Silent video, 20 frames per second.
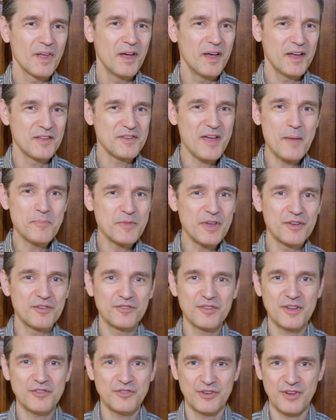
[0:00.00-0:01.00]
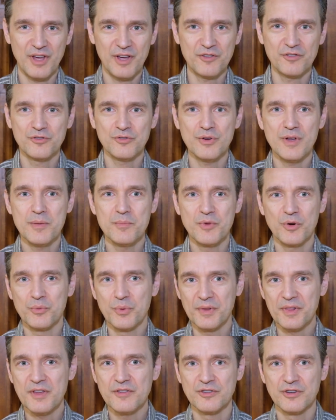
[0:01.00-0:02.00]
Adopting such extreme
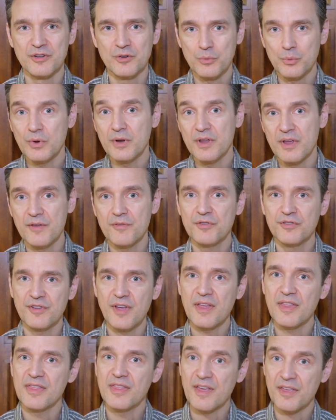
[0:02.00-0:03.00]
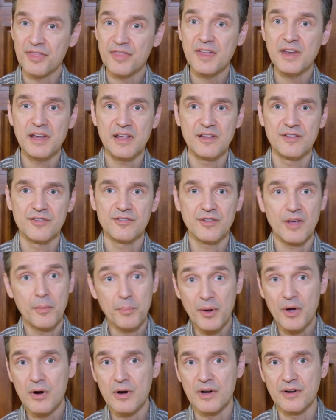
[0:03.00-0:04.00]
religion would have set the Athenians
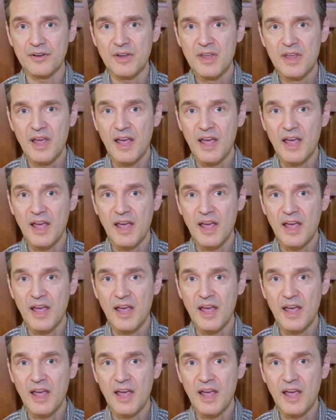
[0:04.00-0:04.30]
apart,